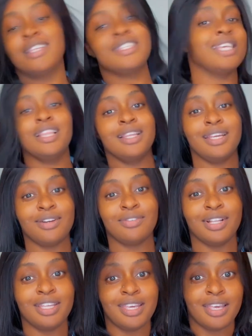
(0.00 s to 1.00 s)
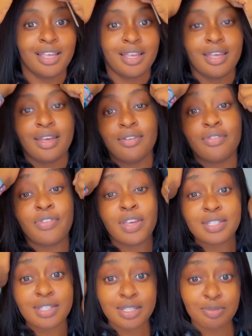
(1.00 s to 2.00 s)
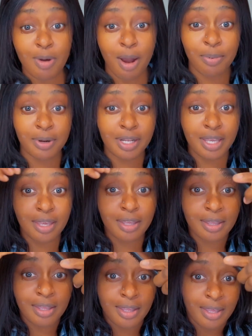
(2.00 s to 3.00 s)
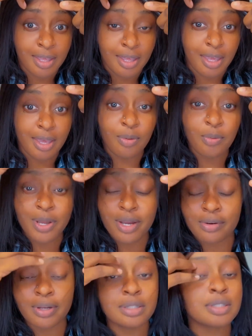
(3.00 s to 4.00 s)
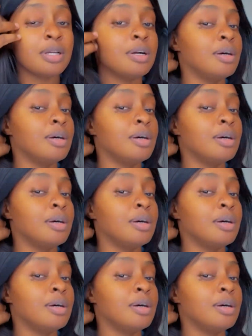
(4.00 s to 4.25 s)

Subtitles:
to literally fix this properly and wear it.